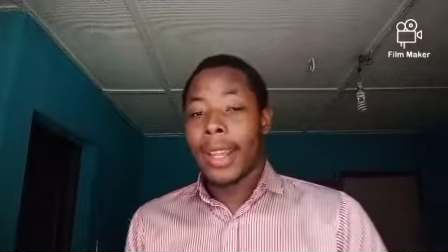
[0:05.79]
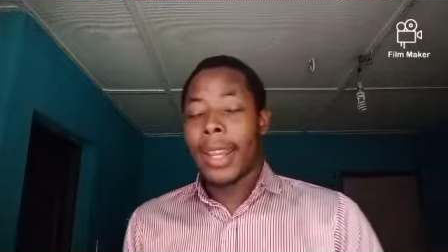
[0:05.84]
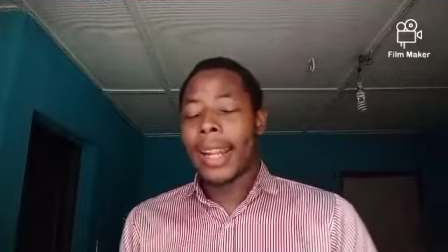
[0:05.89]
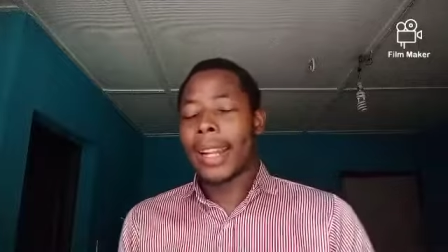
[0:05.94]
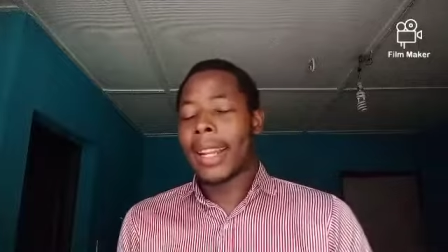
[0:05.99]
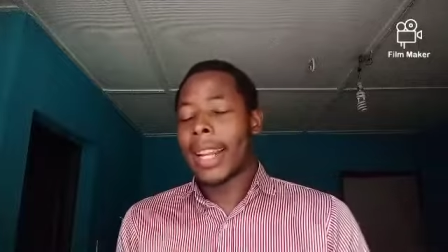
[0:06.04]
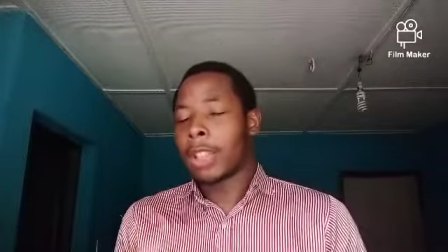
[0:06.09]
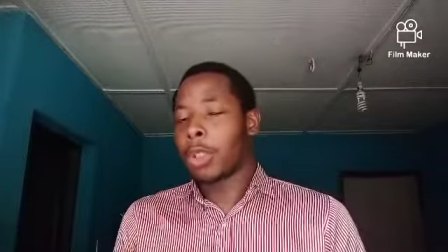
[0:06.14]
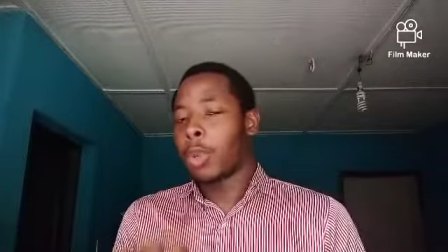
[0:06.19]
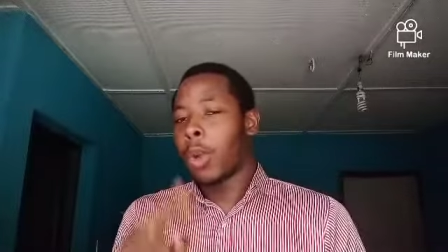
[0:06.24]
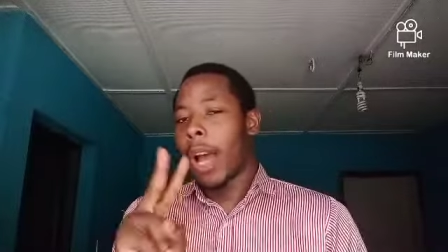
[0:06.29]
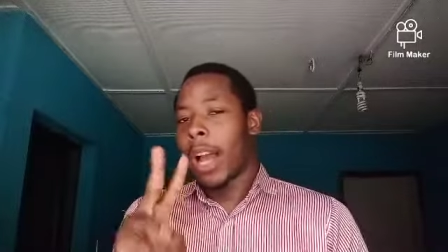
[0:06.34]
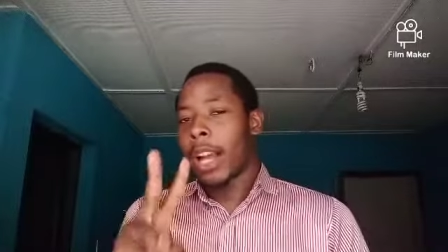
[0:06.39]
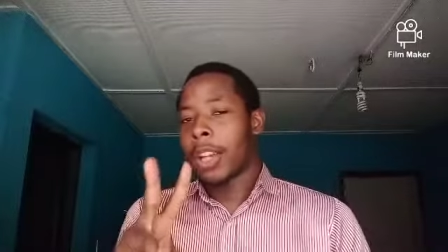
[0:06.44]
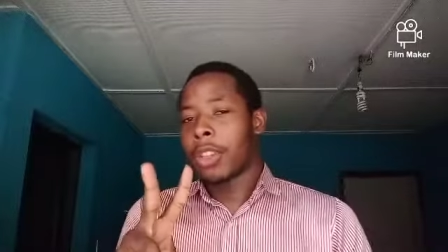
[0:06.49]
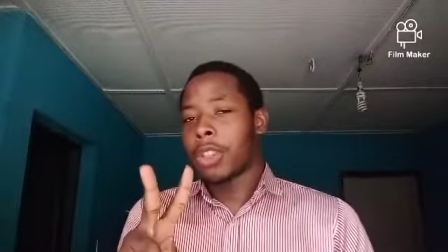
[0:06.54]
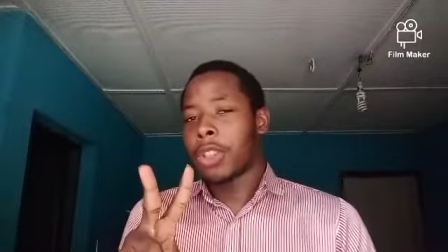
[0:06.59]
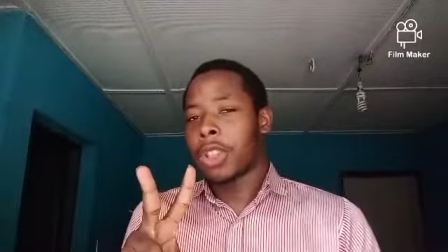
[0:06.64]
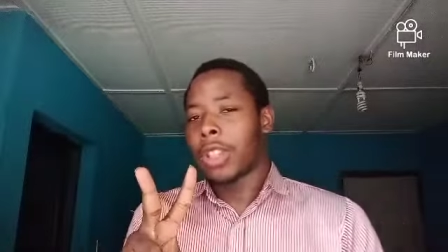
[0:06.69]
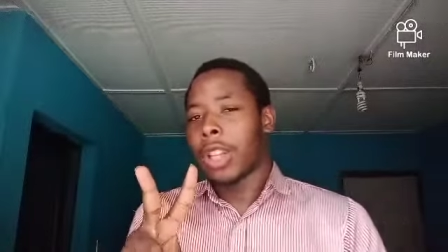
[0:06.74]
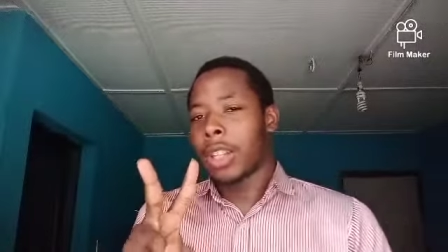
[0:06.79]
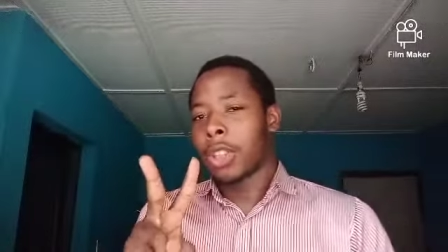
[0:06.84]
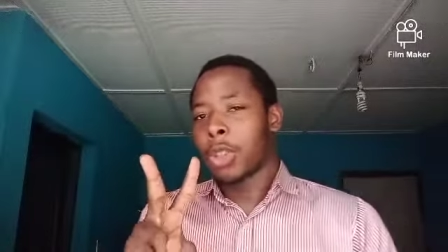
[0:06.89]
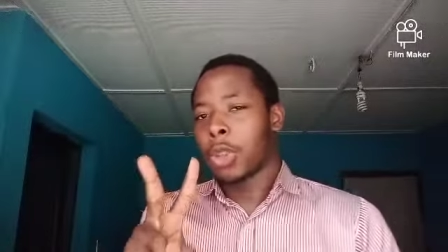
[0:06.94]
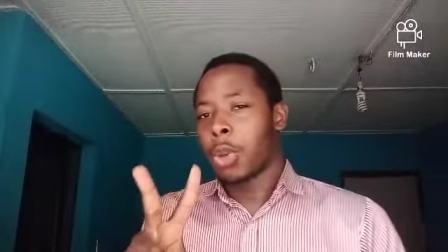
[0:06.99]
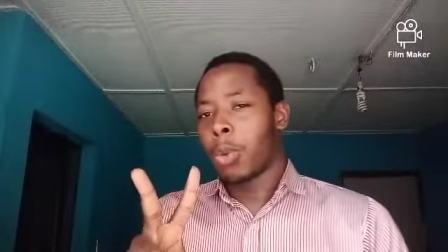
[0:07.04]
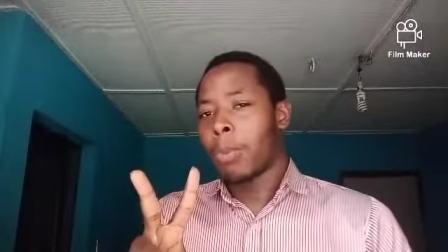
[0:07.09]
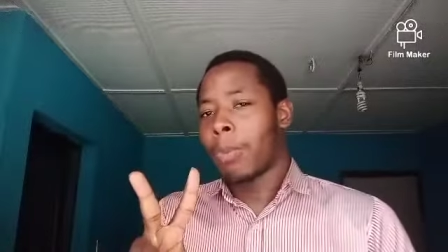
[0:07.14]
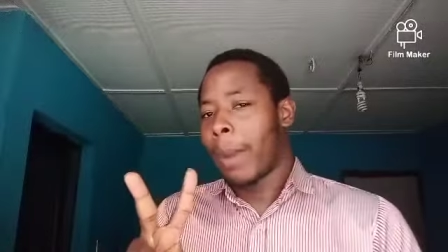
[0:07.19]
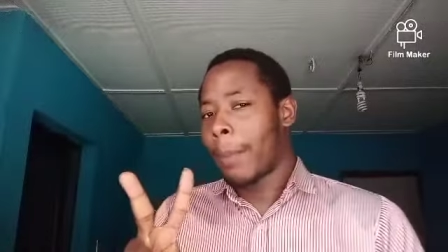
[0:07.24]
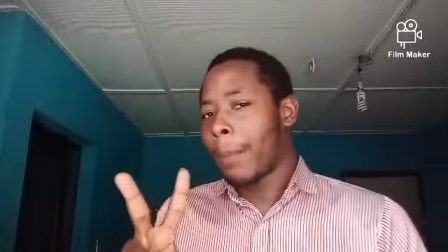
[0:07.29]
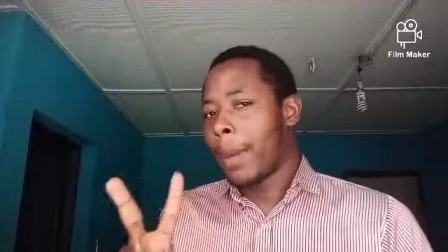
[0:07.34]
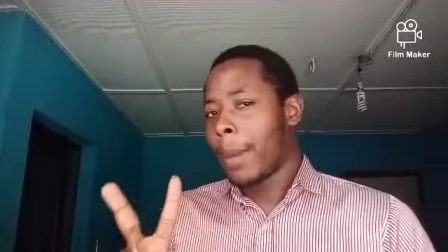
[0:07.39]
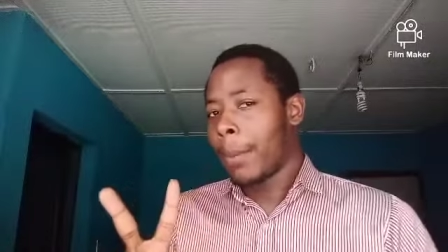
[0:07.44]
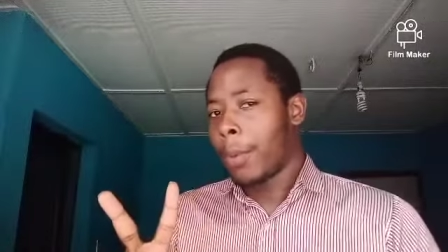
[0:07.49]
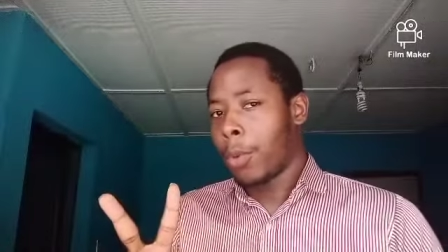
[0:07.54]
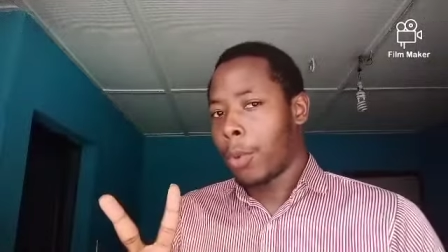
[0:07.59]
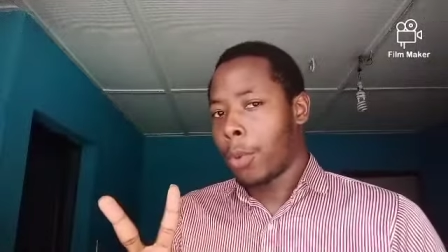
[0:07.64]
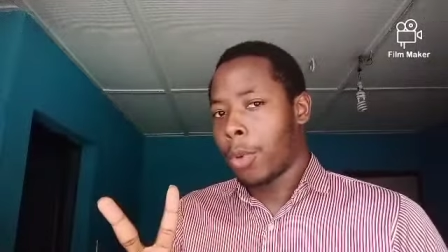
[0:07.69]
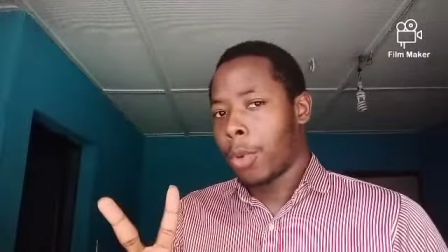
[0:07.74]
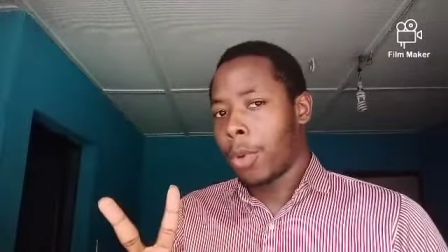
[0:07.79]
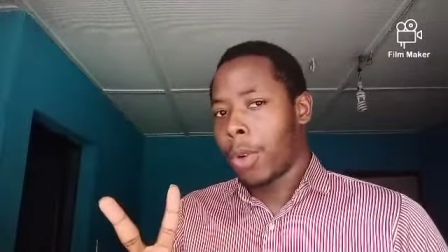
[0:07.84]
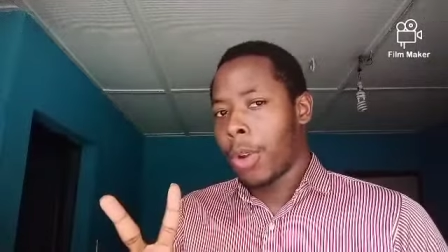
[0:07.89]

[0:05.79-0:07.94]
Like, there are two actions that are shown by people,